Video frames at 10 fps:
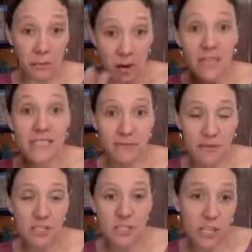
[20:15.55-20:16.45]
price
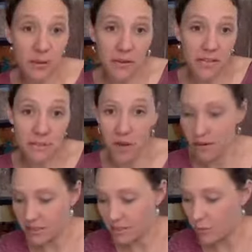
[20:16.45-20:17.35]
difference too on these
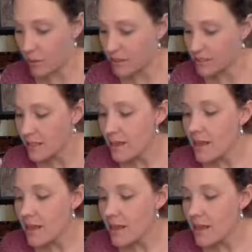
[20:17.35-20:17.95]
bottles of oils.